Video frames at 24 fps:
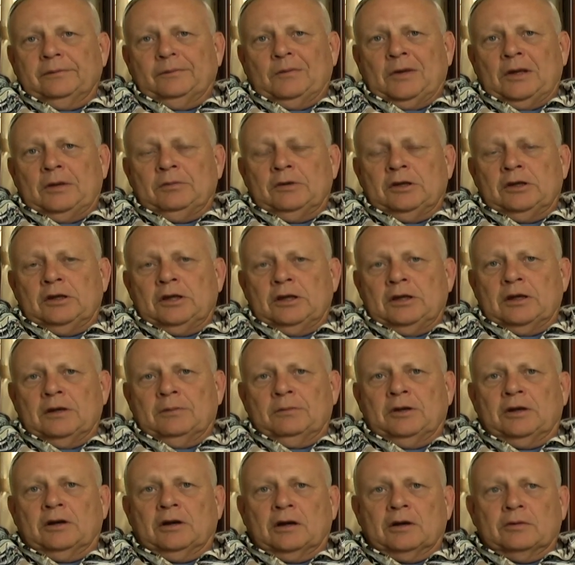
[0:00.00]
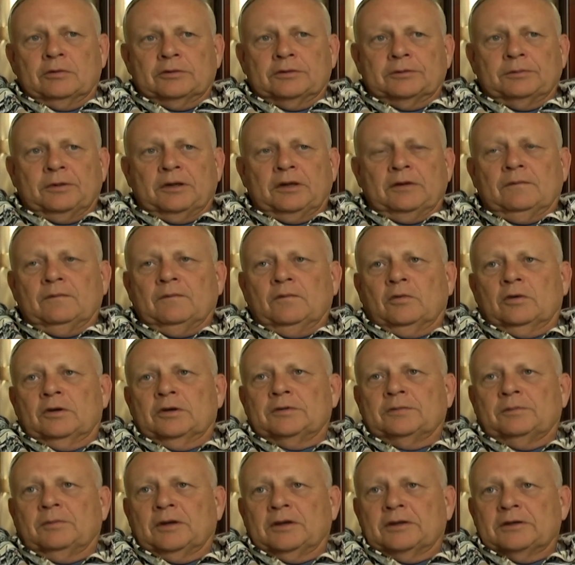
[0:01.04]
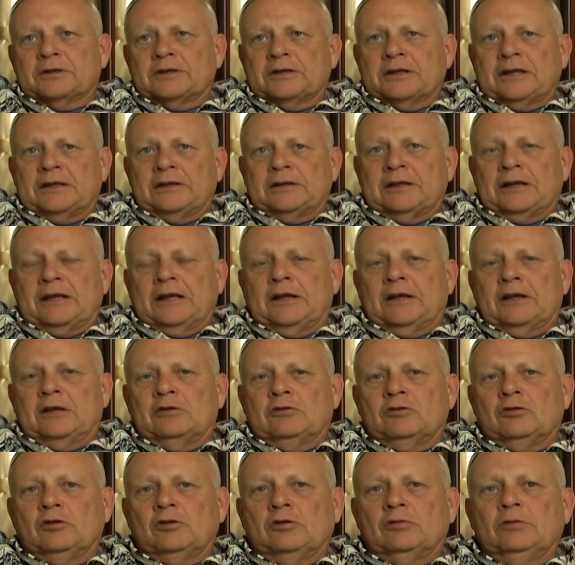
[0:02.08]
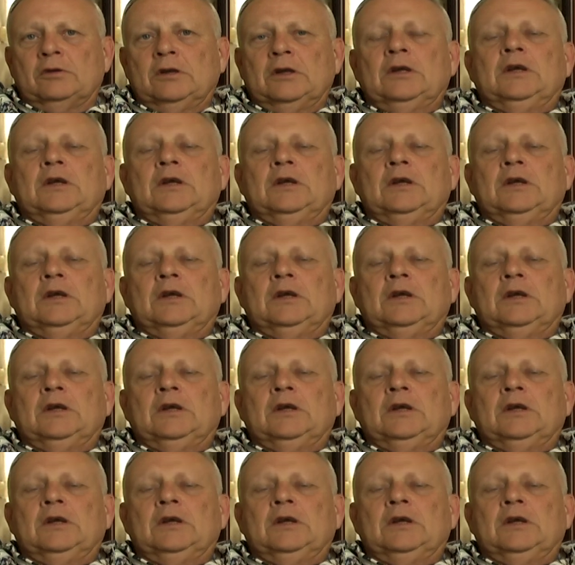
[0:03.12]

maybe DWR was being forced by the state to get into.